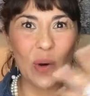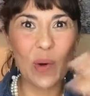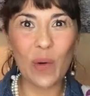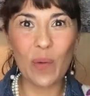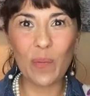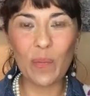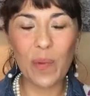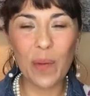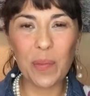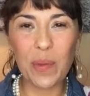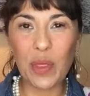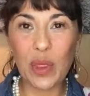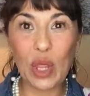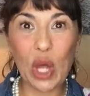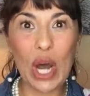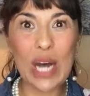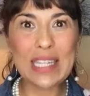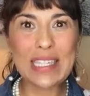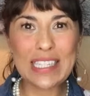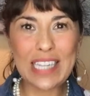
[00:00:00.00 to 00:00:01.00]
maybe
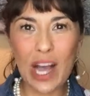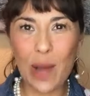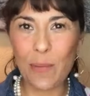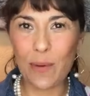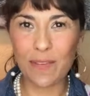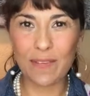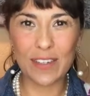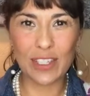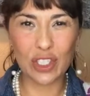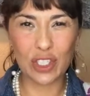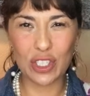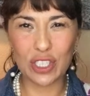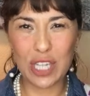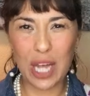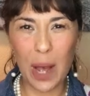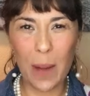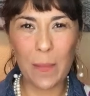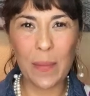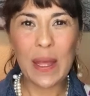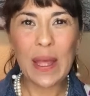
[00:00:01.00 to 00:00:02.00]
thoughts come or visions
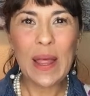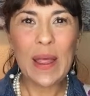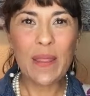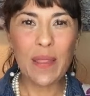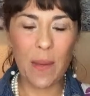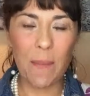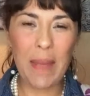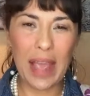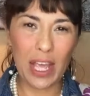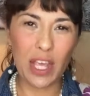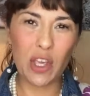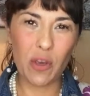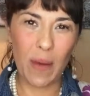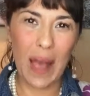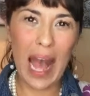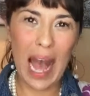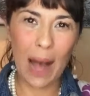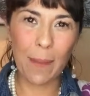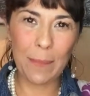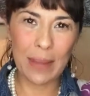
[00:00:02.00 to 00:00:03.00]
come that make you
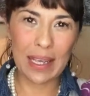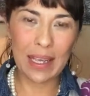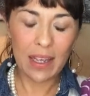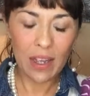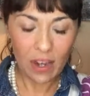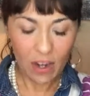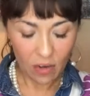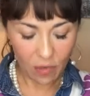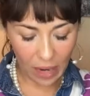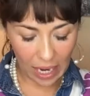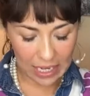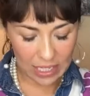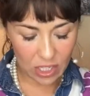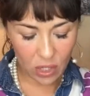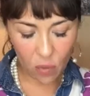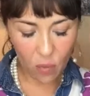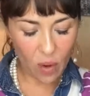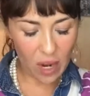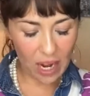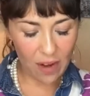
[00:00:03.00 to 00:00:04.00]
happy, right?
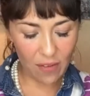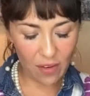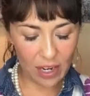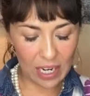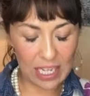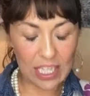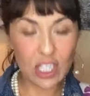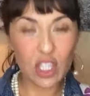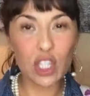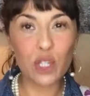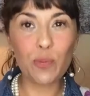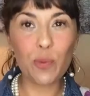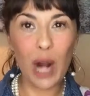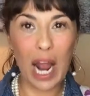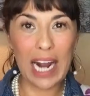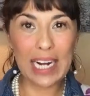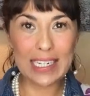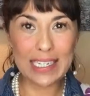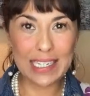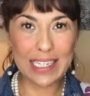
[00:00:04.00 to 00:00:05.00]
So whatever it is,
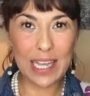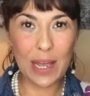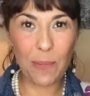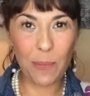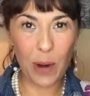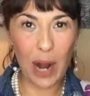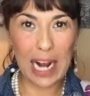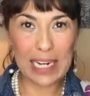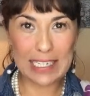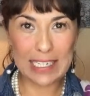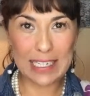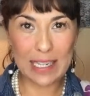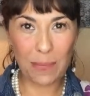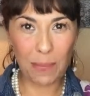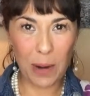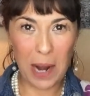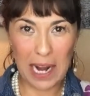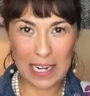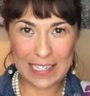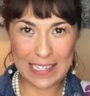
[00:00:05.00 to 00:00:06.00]
practice it
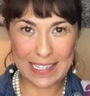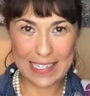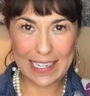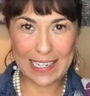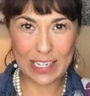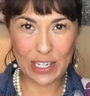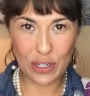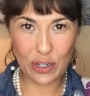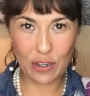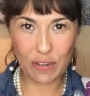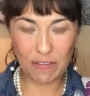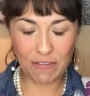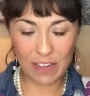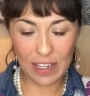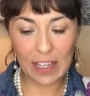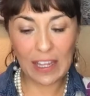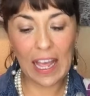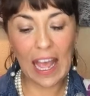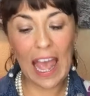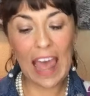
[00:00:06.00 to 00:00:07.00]
until you
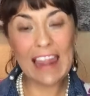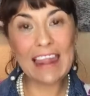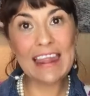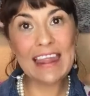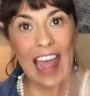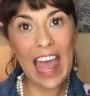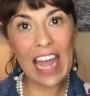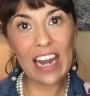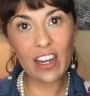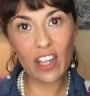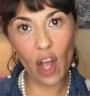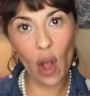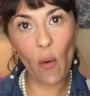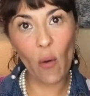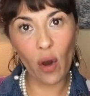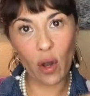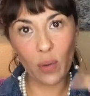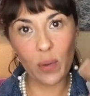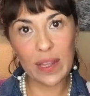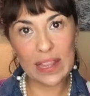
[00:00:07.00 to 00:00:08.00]
feel it, and then go
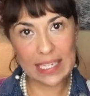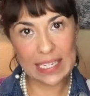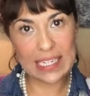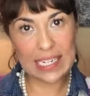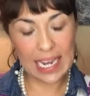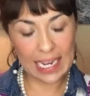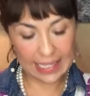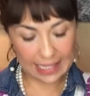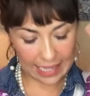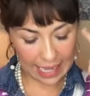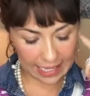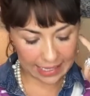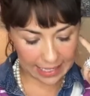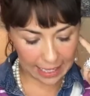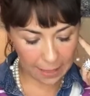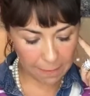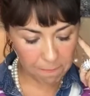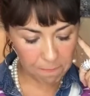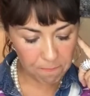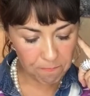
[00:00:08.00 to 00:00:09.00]
on with today's
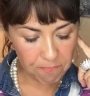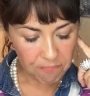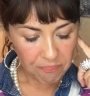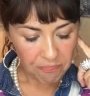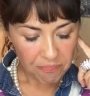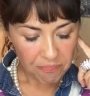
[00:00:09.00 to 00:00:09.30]
lesson.